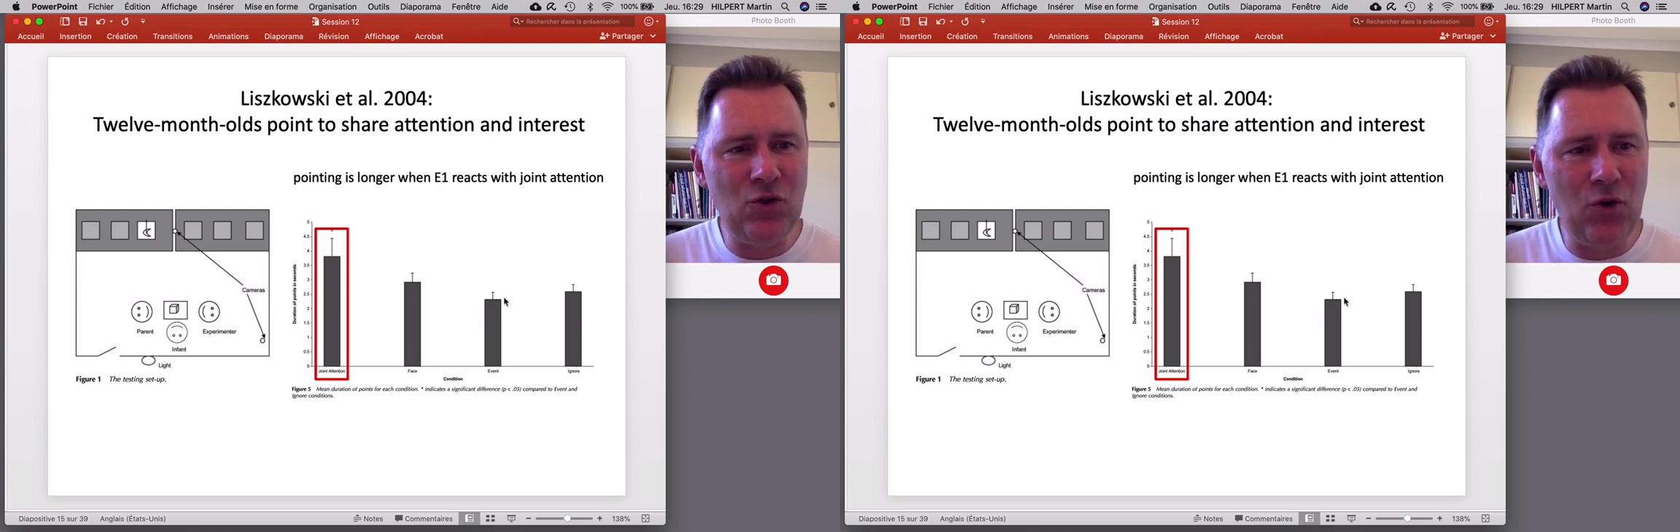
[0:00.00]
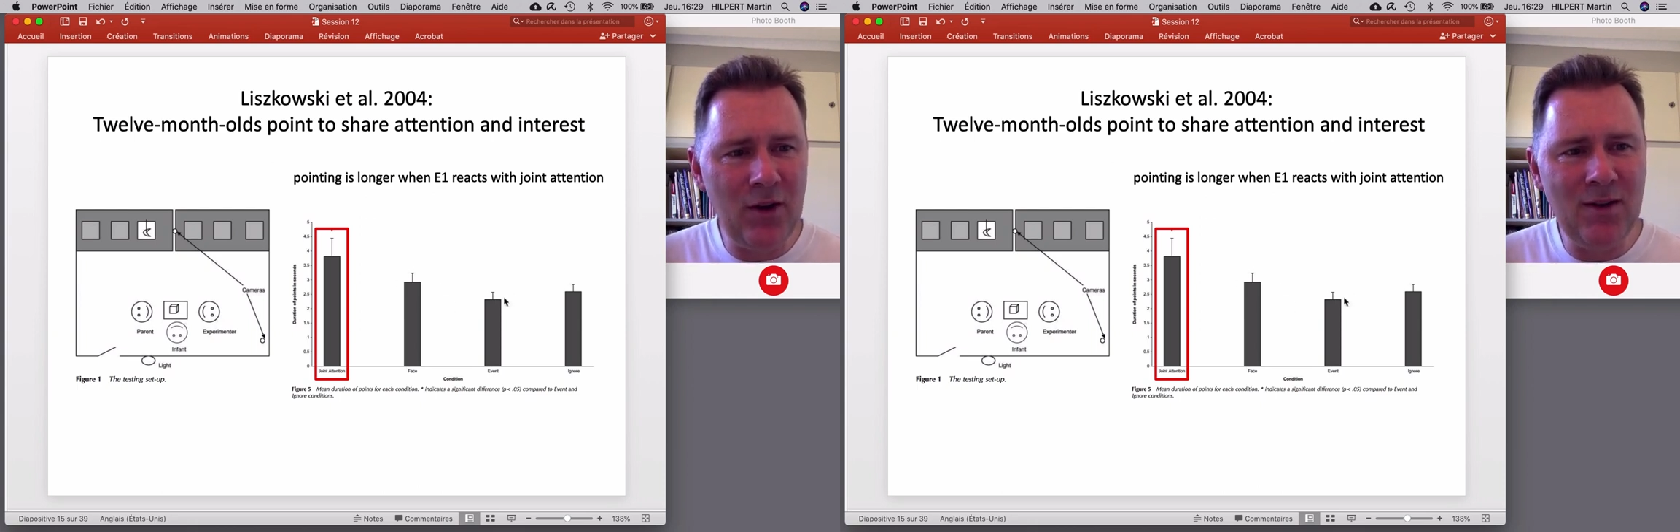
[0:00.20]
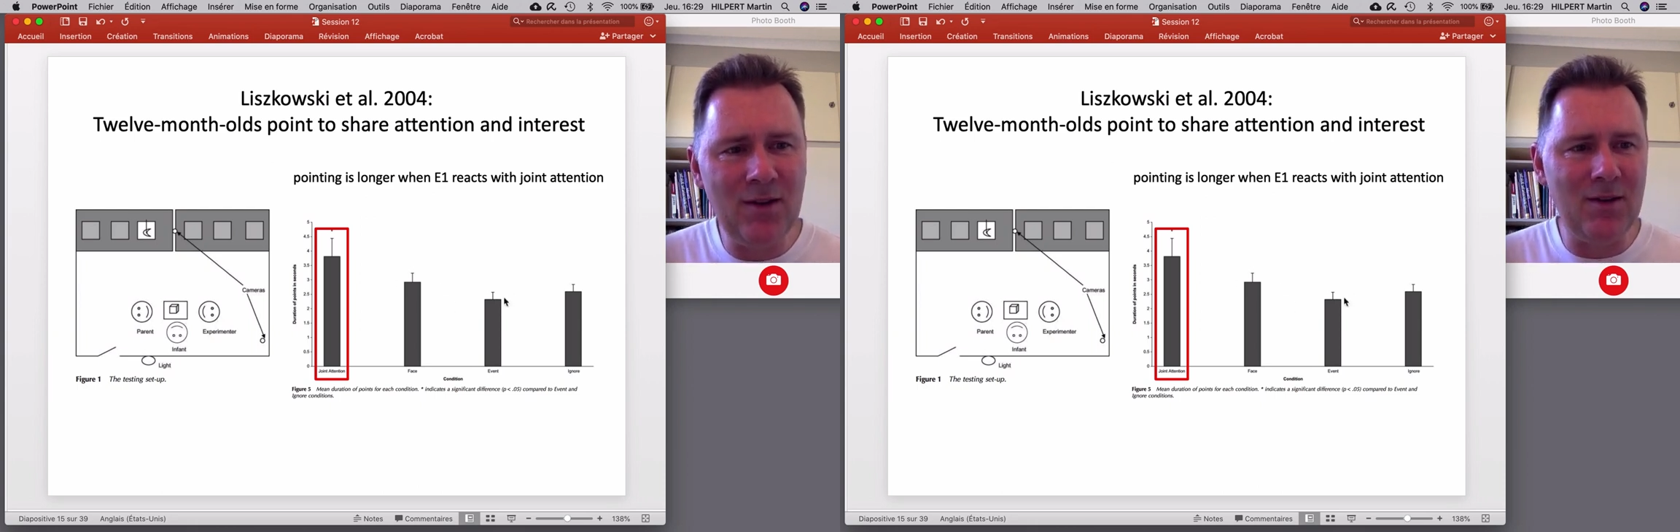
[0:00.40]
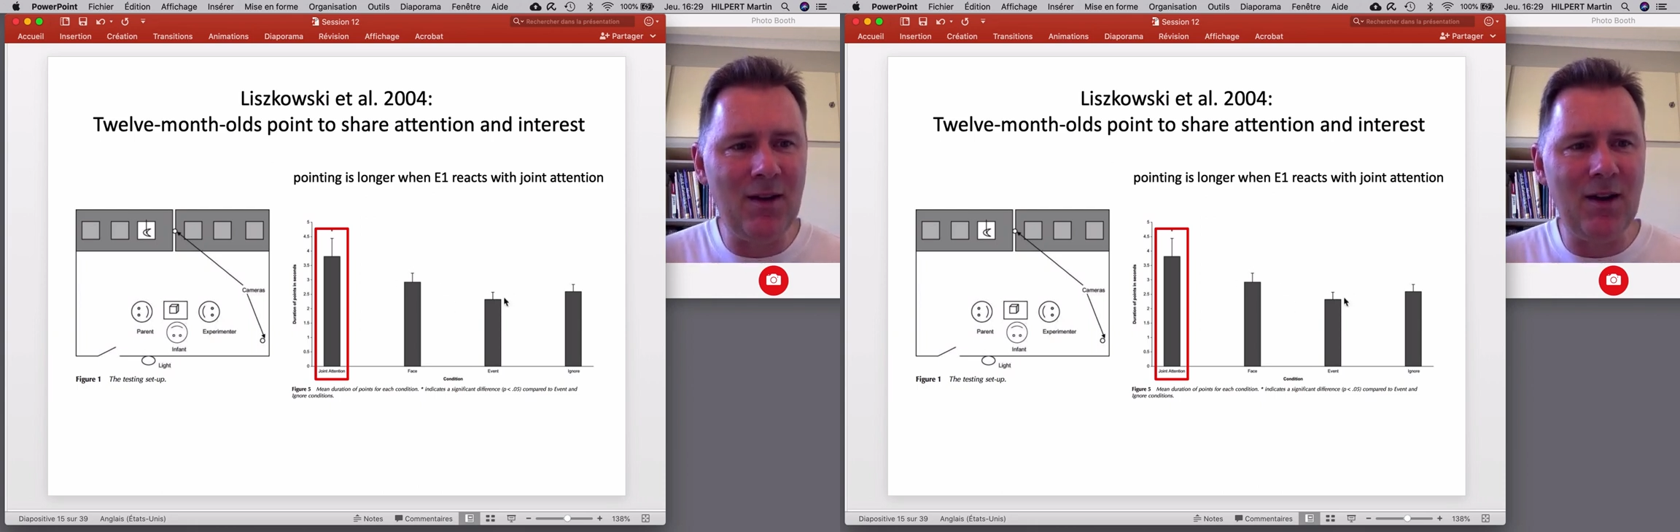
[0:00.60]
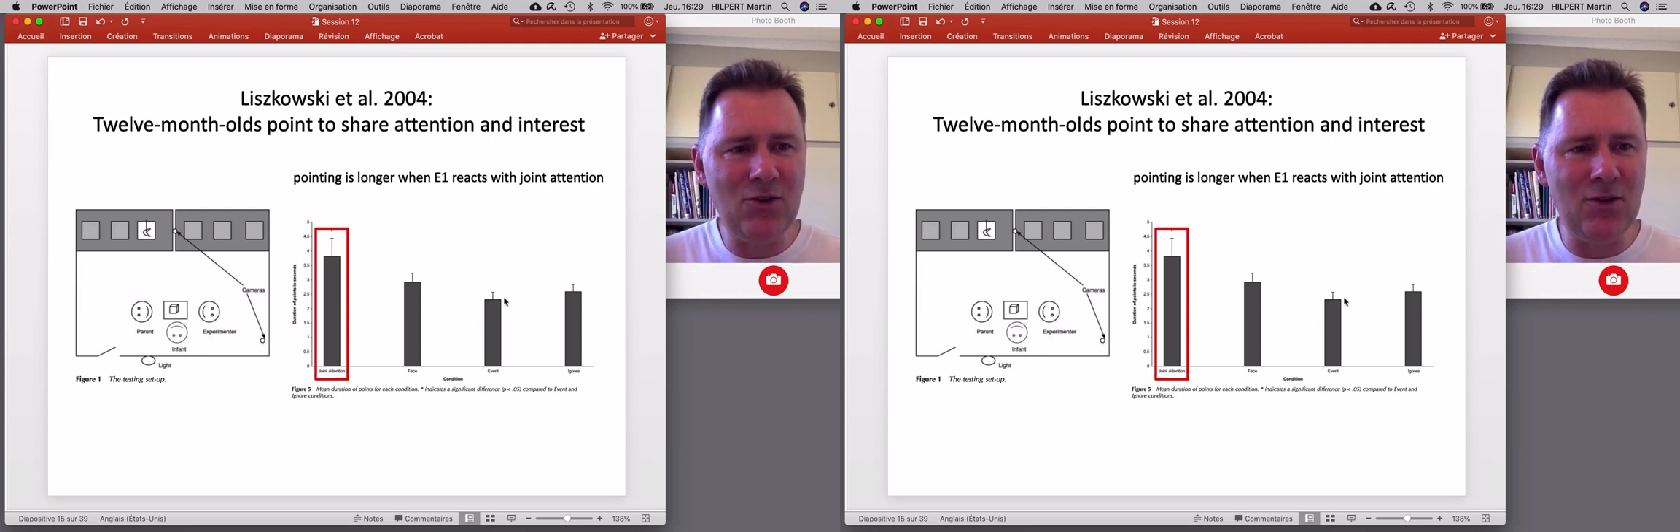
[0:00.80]
joint
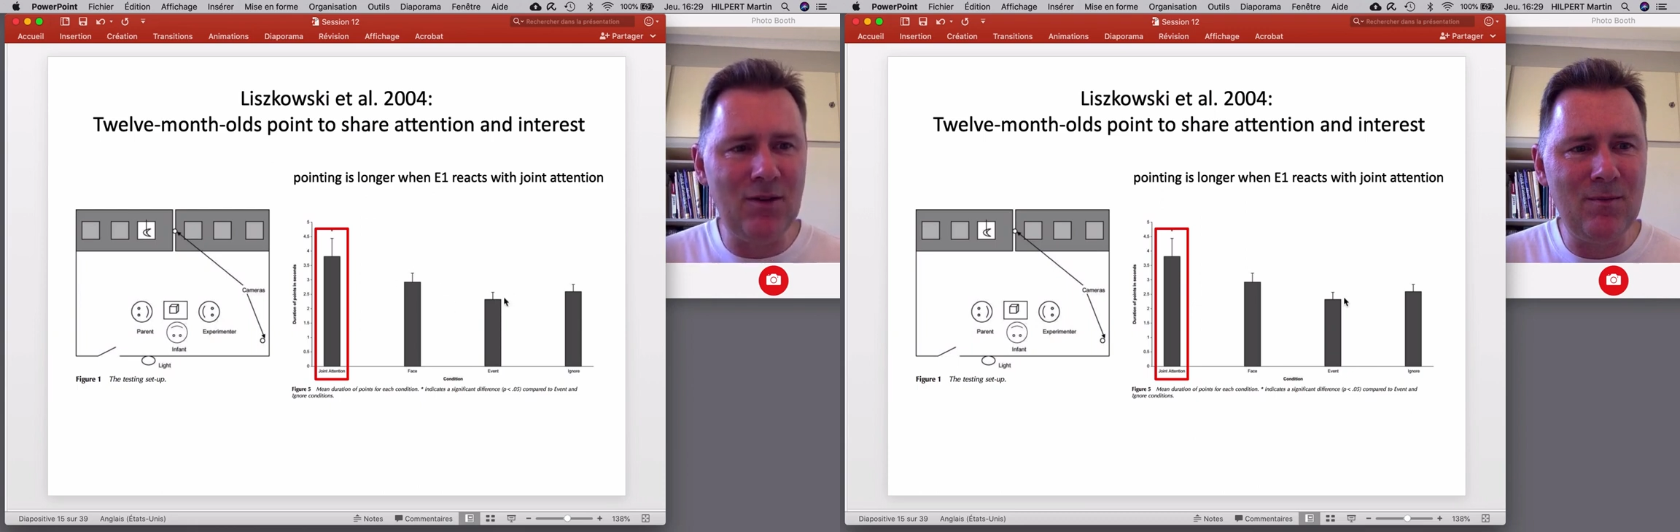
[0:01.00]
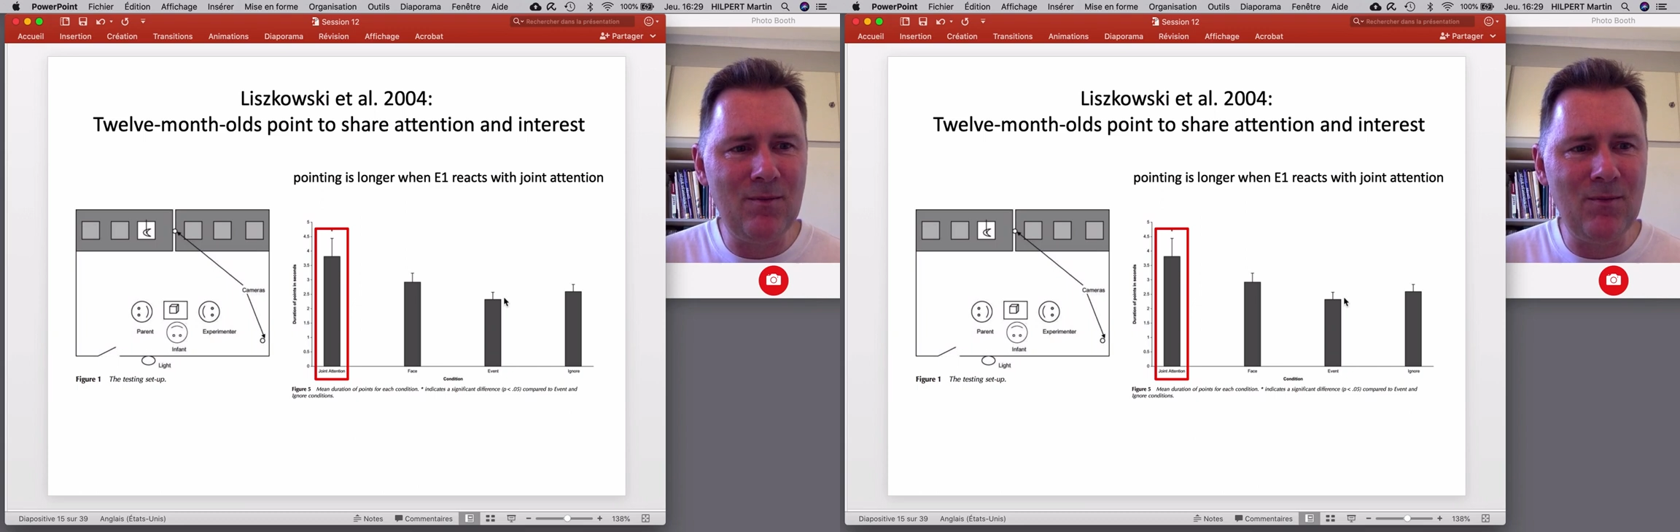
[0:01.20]
attention.